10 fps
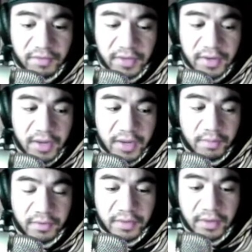
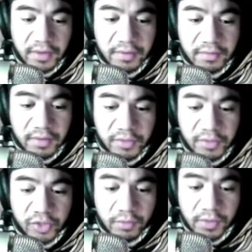kidnapped, that they would
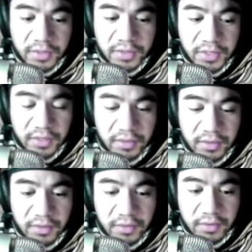show mercy
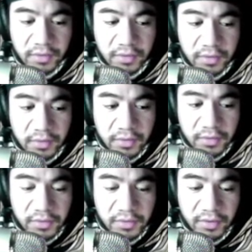
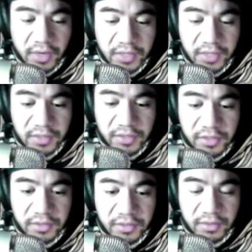to their
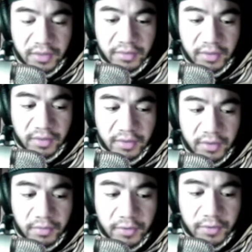hostages uh, that they
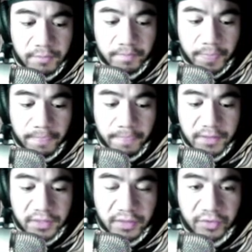would
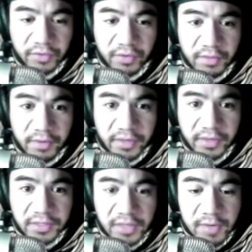see the truth about
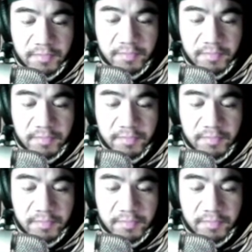Islam,